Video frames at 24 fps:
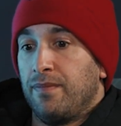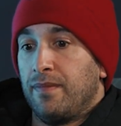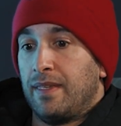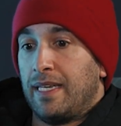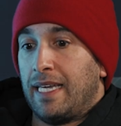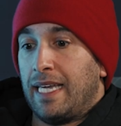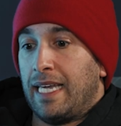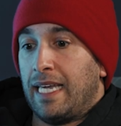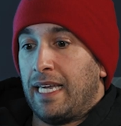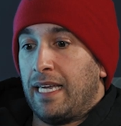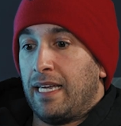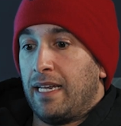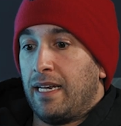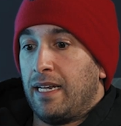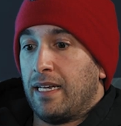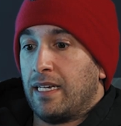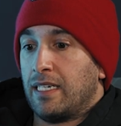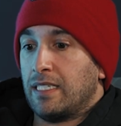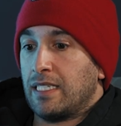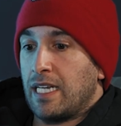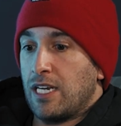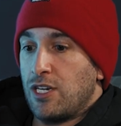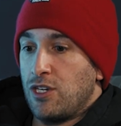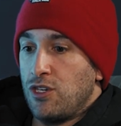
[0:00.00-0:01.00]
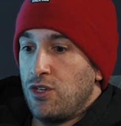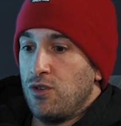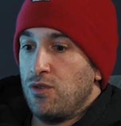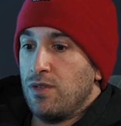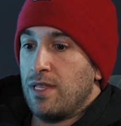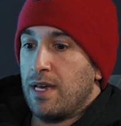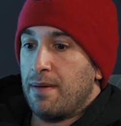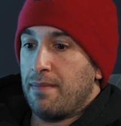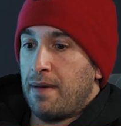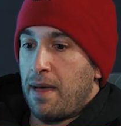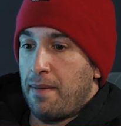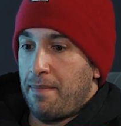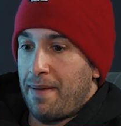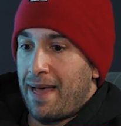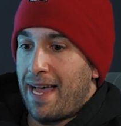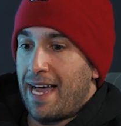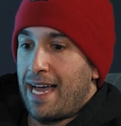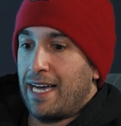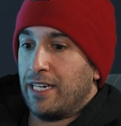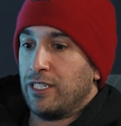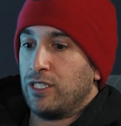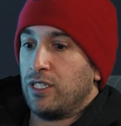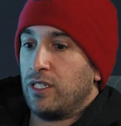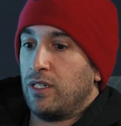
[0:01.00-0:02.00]
because I knew that my
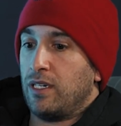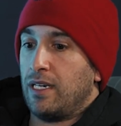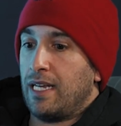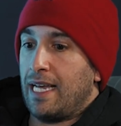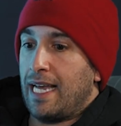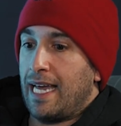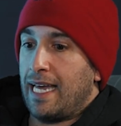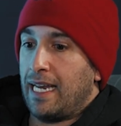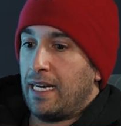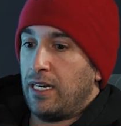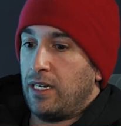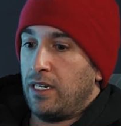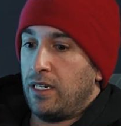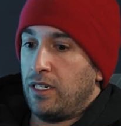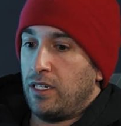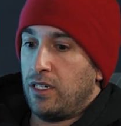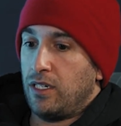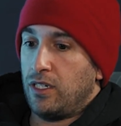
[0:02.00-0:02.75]
passion had